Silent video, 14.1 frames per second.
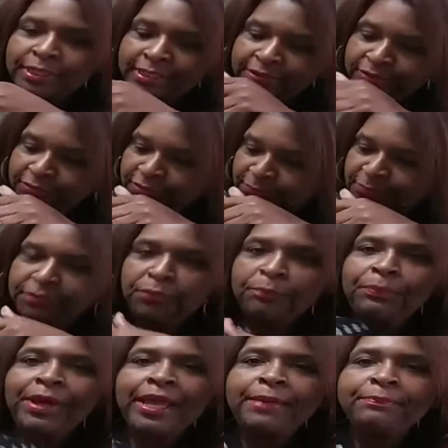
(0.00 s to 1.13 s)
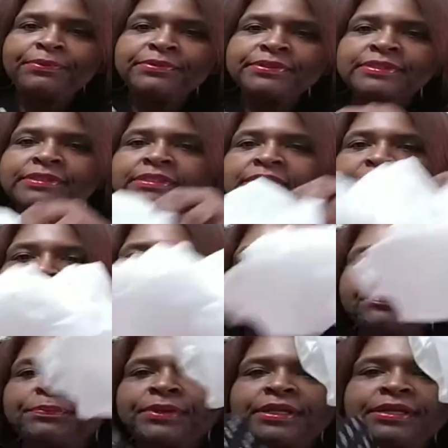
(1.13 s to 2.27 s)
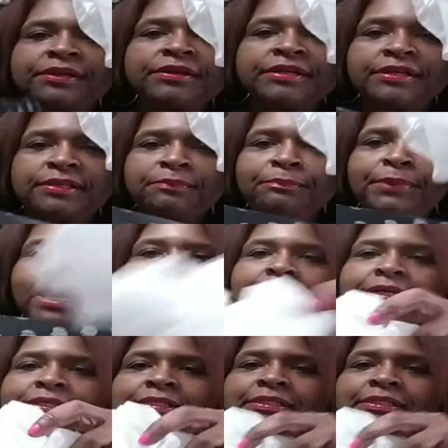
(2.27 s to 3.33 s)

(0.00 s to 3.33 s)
they give you some little papers and stuff up in here in the box.